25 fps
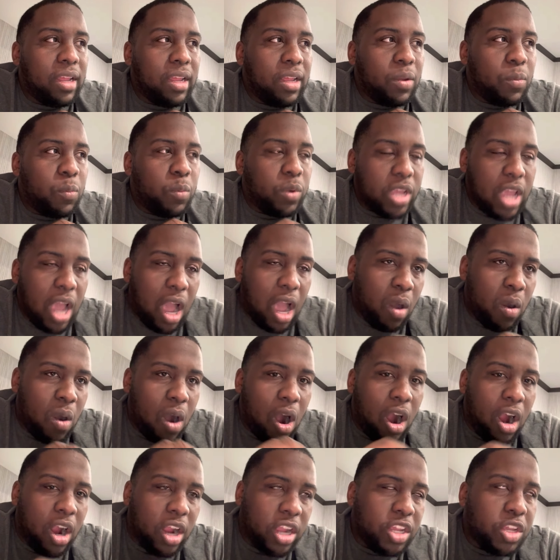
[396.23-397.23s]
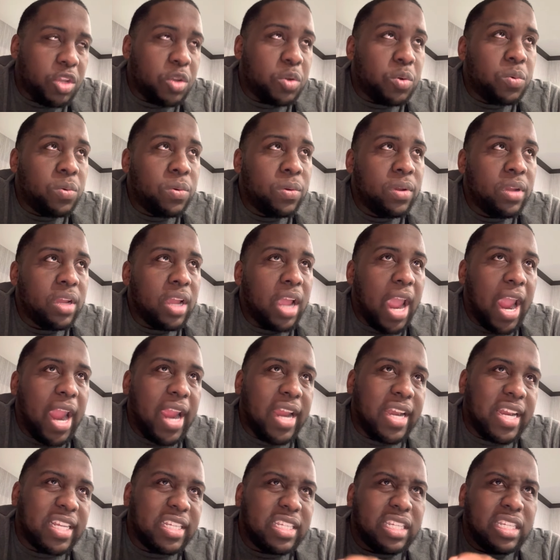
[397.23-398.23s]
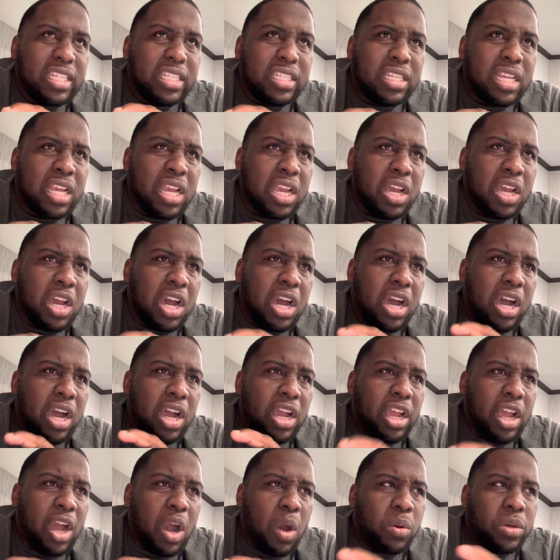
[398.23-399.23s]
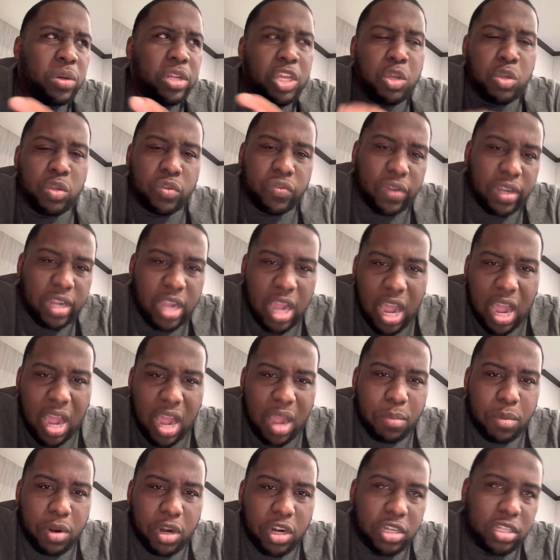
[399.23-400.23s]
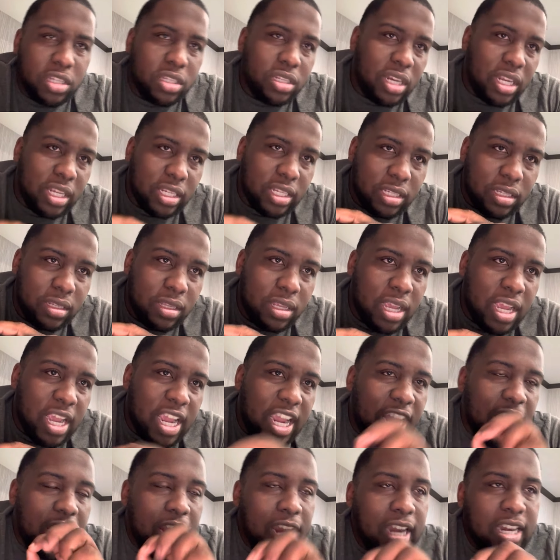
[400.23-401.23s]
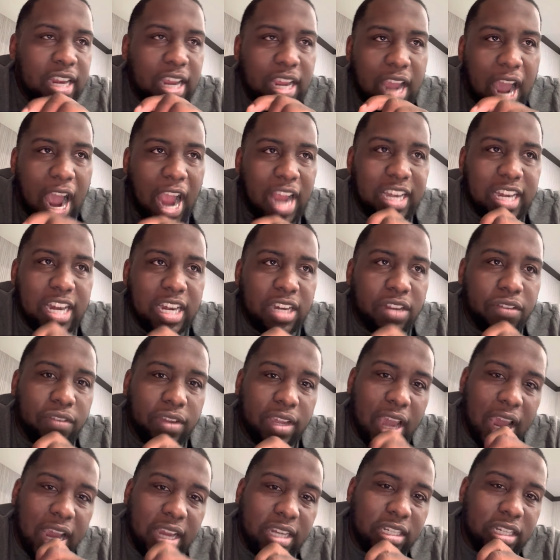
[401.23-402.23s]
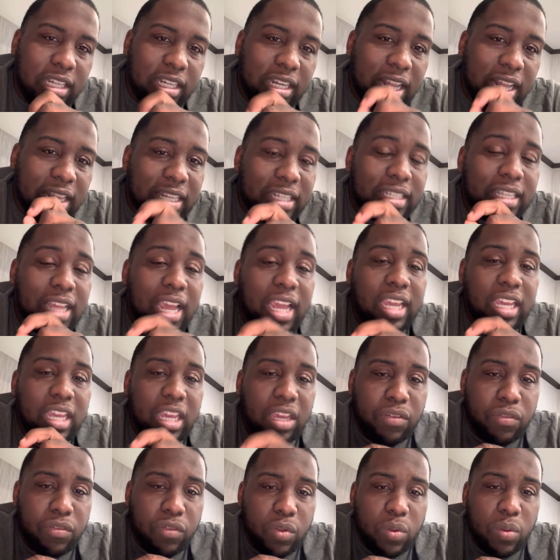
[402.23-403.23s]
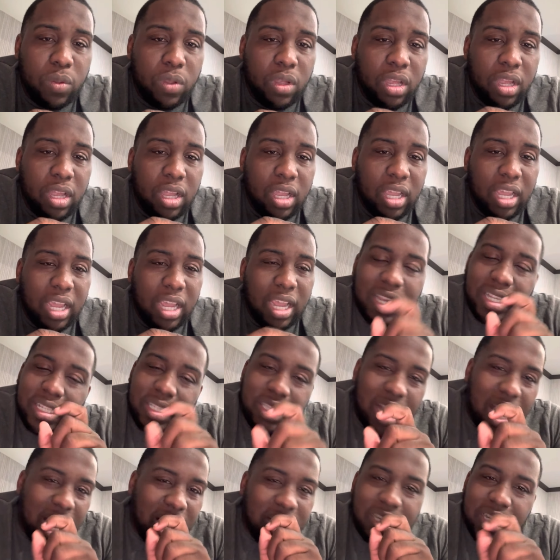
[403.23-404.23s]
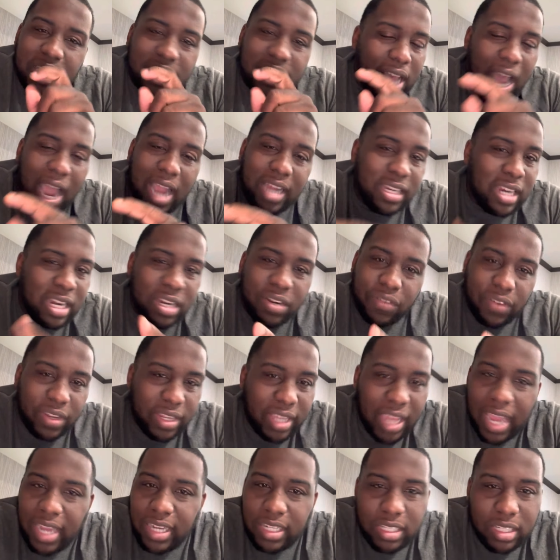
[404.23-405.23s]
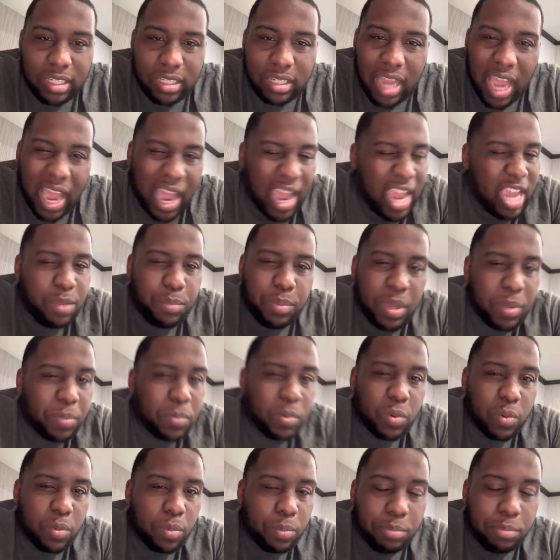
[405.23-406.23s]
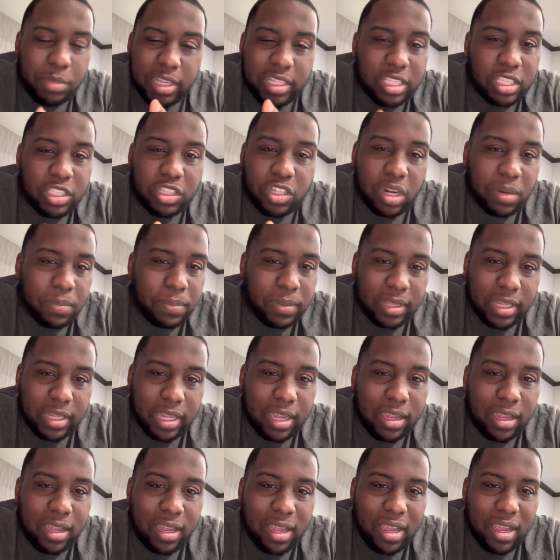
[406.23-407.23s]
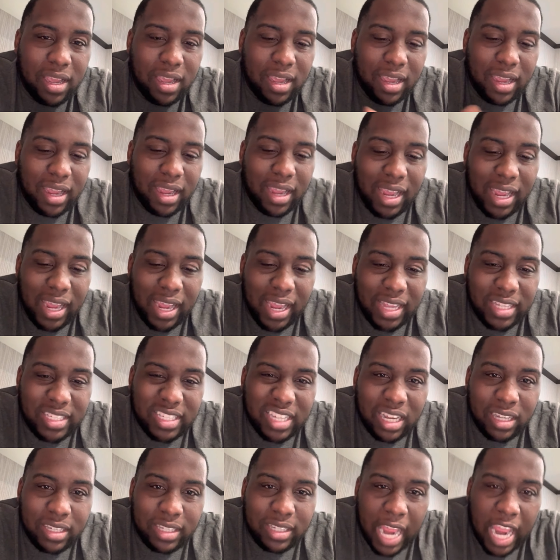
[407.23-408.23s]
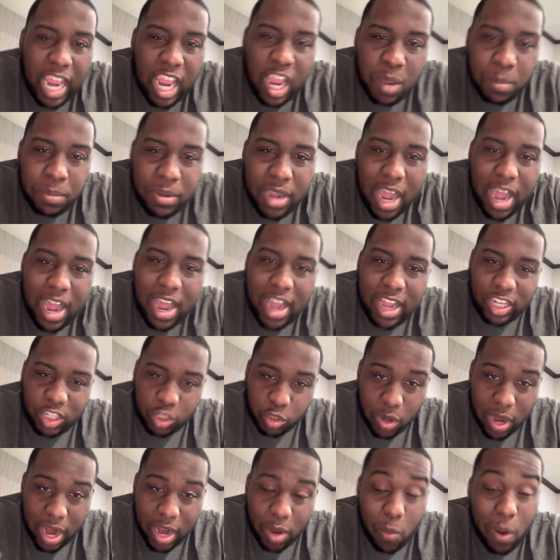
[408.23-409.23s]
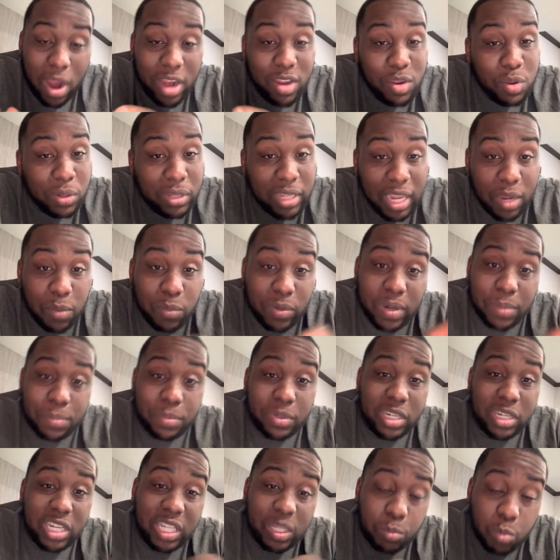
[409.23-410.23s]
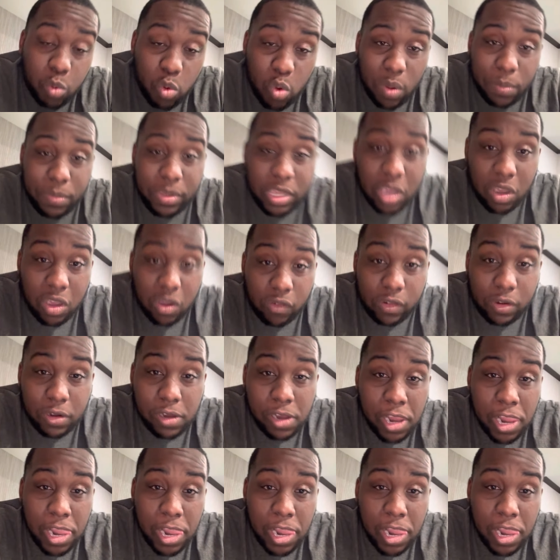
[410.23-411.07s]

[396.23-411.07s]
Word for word: when y'all argue, hey, this is uh, only used for commerce, listen, any identification that the state give you is not just identification. I hate people misinterpret that. It's a damn contract. Why you think when the police pull me over,